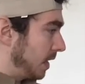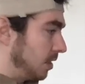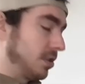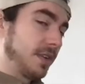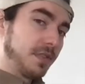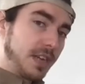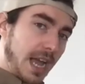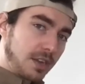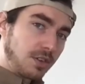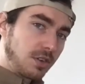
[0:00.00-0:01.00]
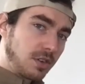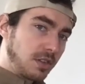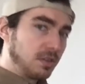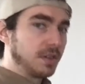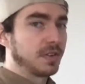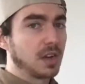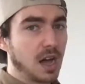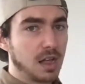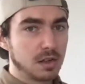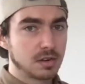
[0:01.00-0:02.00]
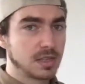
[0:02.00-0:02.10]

and they're different textures and they're different colors,